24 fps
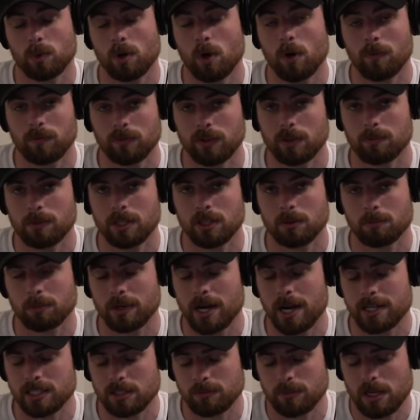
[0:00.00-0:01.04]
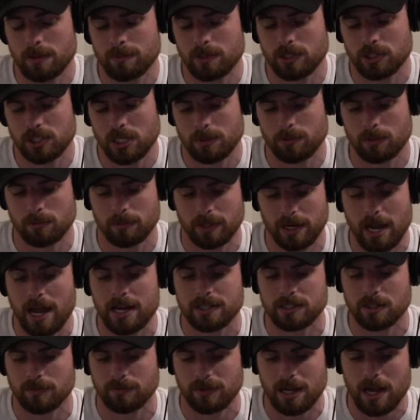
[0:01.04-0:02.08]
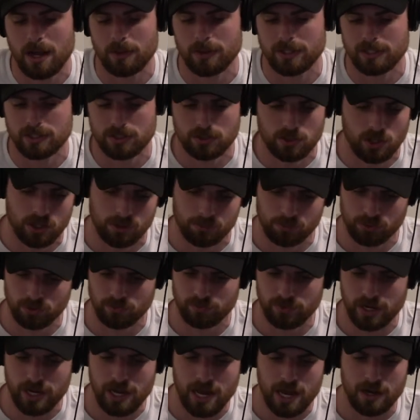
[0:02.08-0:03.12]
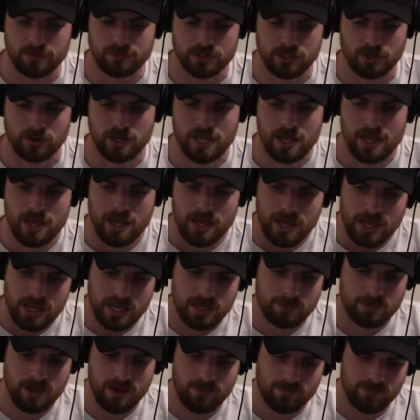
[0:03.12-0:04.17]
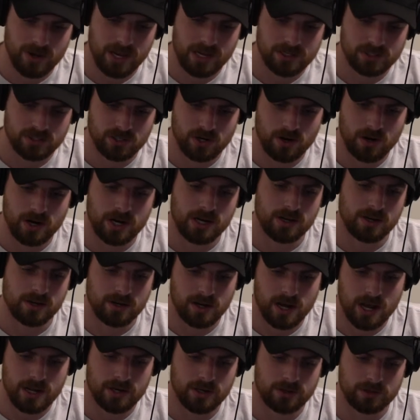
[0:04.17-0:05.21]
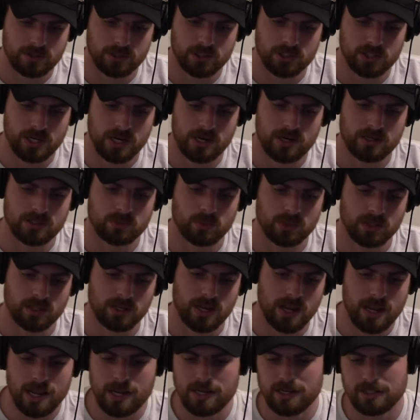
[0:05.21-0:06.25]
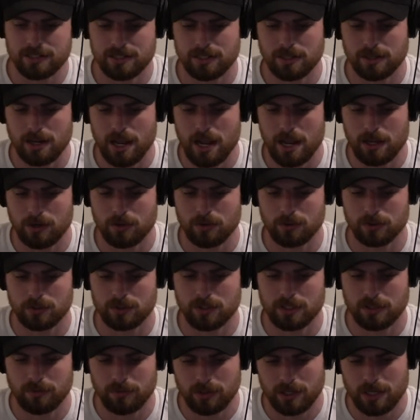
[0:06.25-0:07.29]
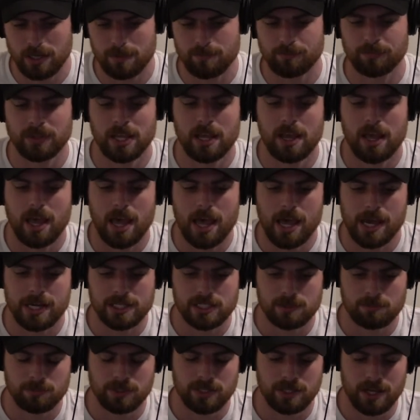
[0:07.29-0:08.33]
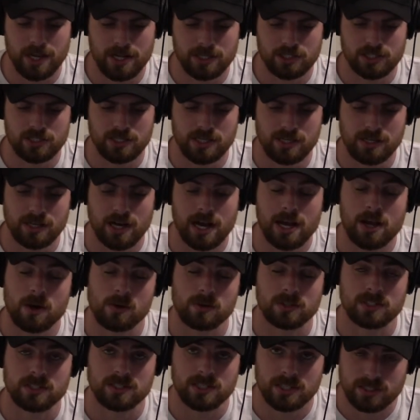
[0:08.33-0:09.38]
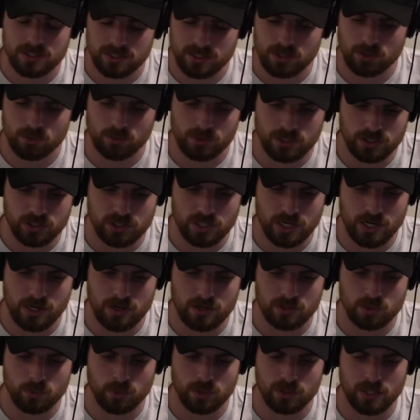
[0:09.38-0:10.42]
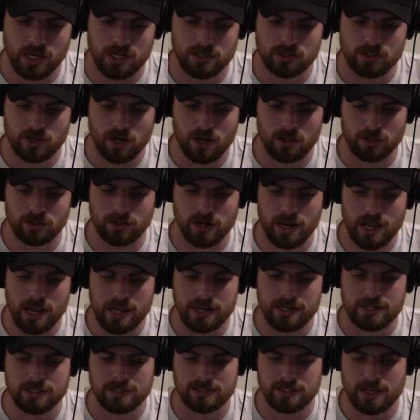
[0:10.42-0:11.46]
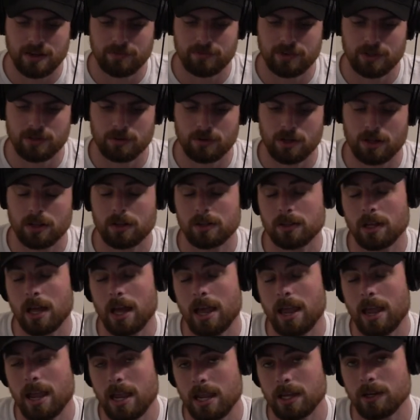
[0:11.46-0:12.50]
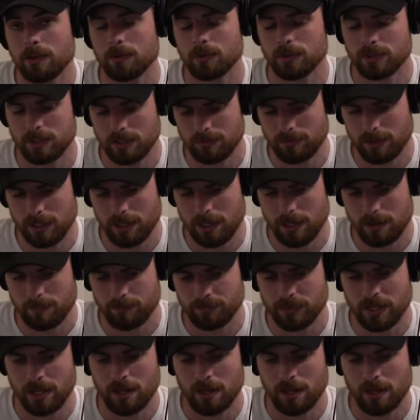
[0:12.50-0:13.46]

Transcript: hopefully be the price. It may be cheaper, but as of now, this is all the proof I have. So MFA, 900 shares with an 80-cent annual dividend. SPHD, I own 63 shares with a $1.87 annual dividend.